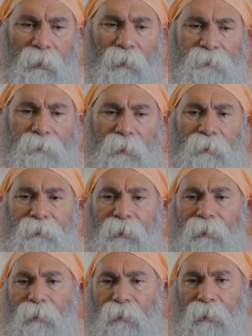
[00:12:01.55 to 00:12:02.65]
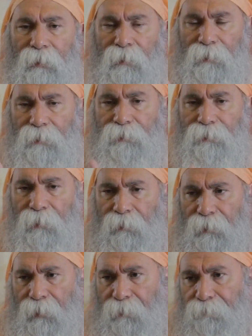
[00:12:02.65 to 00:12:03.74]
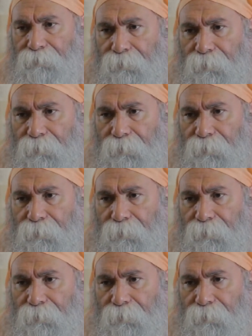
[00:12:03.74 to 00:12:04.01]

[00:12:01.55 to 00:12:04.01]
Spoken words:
until the karana sharira,